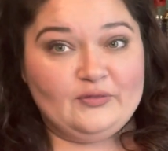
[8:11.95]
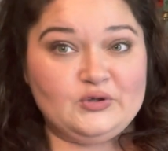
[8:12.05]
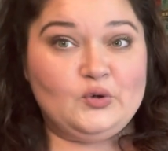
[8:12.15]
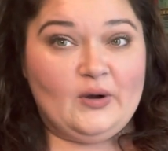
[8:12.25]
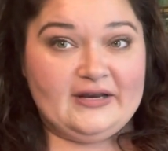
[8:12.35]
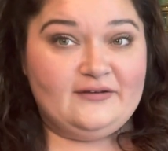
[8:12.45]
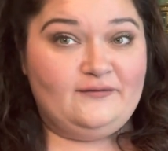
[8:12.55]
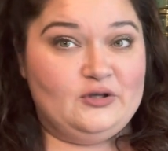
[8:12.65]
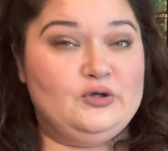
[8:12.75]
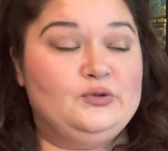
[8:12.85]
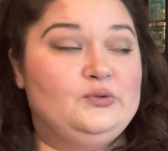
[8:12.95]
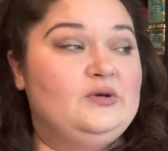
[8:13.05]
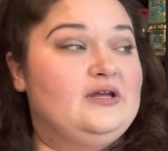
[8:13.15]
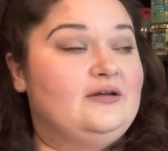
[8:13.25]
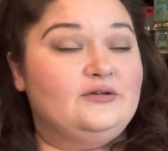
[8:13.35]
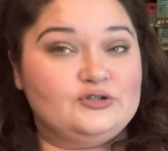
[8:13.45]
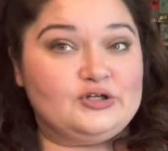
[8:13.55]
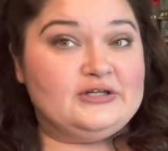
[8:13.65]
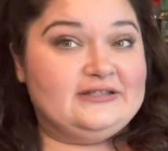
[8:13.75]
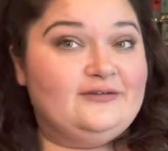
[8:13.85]
through quite a few
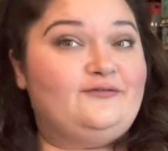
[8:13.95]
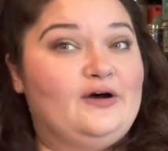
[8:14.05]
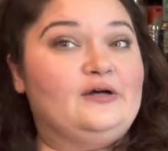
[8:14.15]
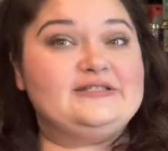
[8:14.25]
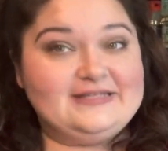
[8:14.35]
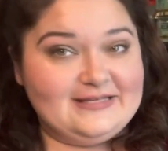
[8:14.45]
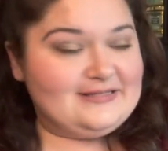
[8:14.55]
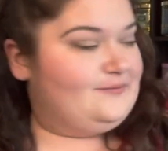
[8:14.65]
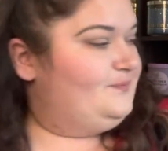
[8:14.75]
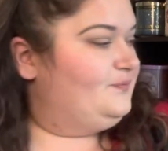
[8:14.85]
during the fall season.